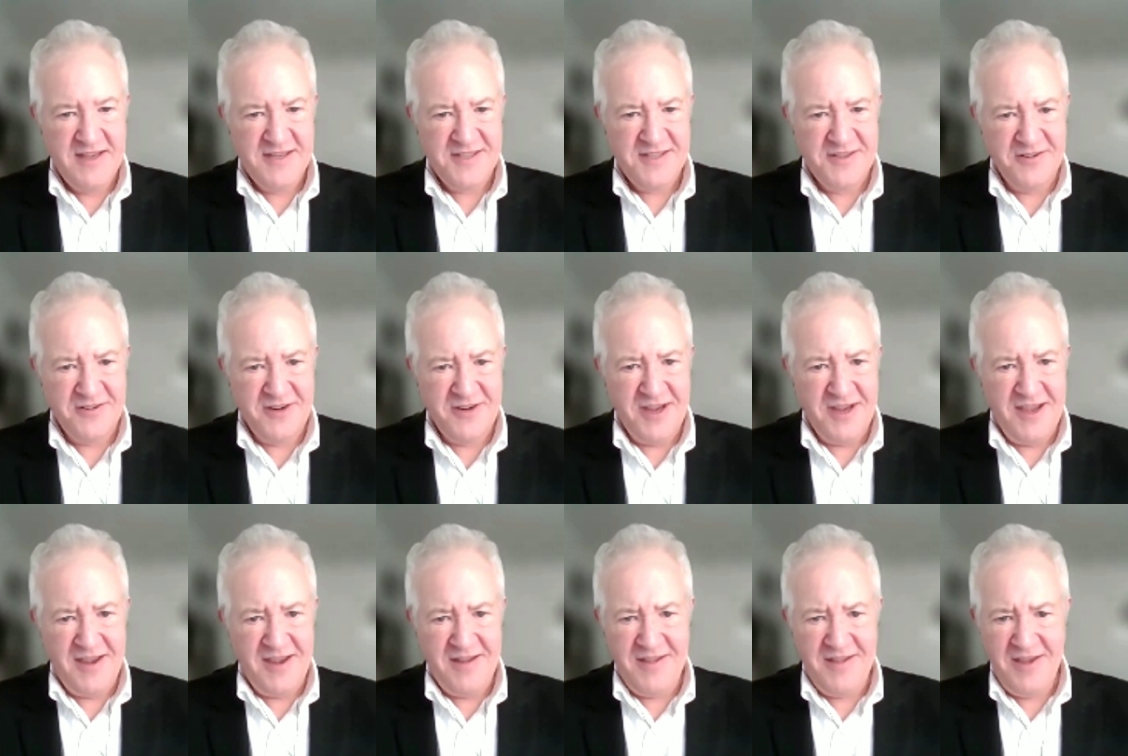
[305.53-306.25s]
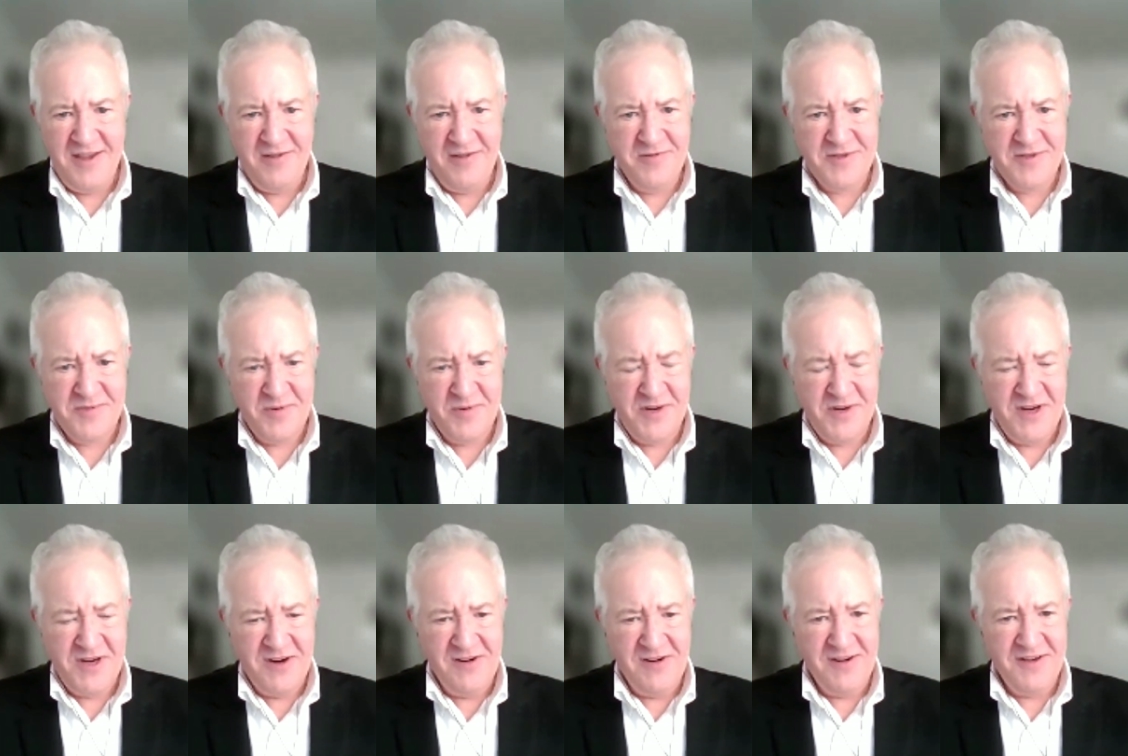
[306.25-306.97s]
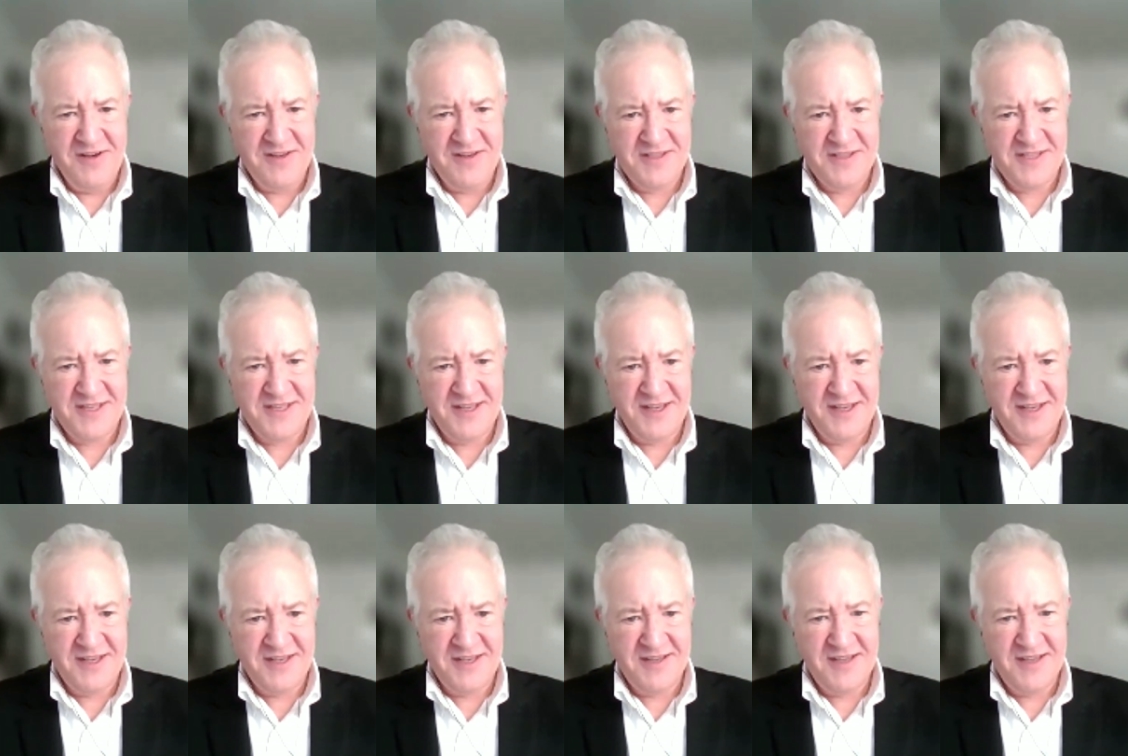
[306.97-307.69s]
So it, it was regarded as
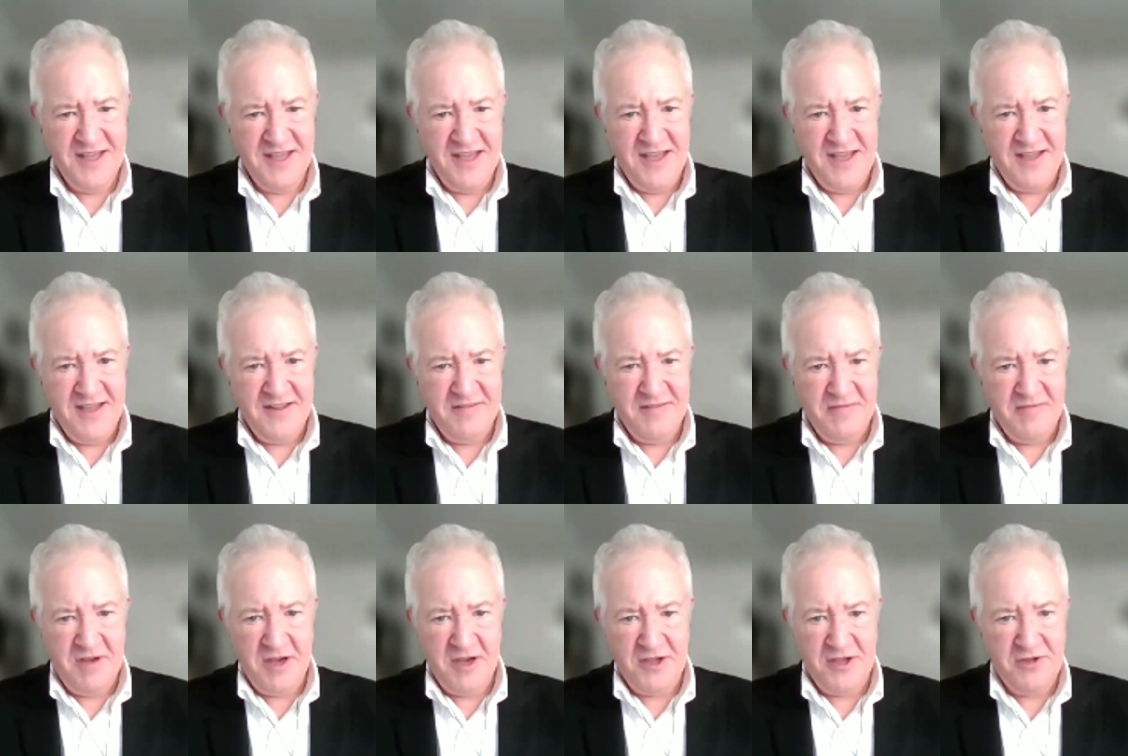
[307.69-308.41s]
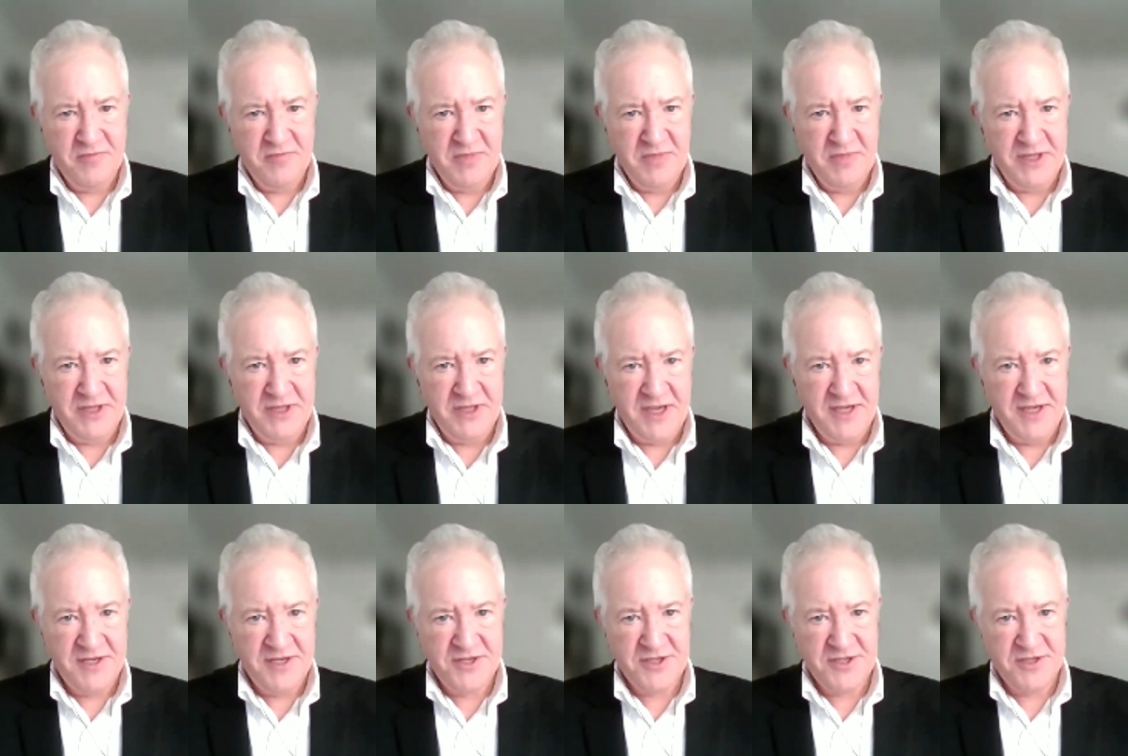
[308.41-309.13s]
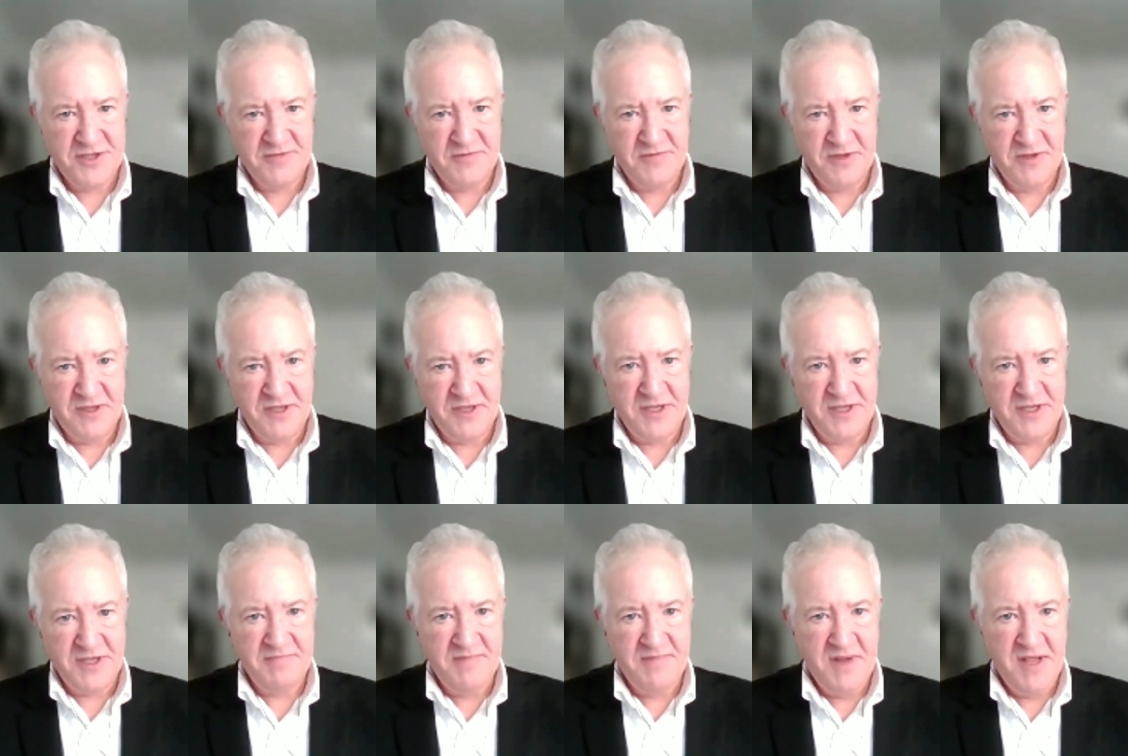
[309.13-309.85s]
like a humiliation,
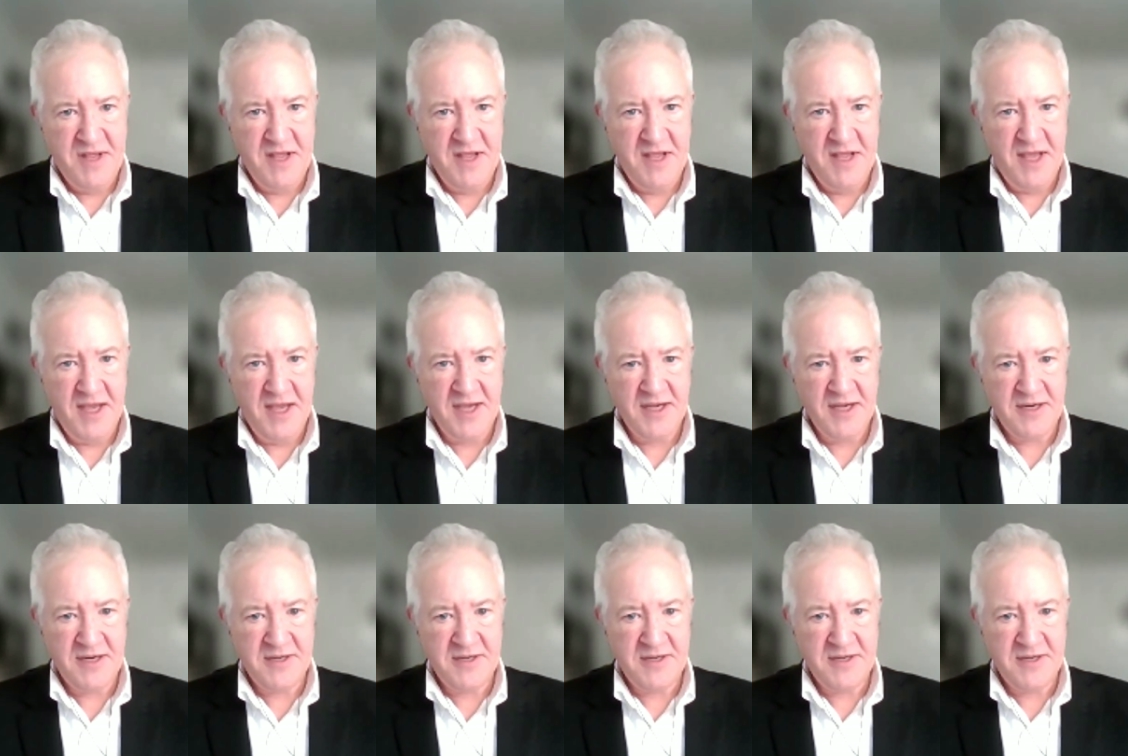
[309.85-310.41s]
really.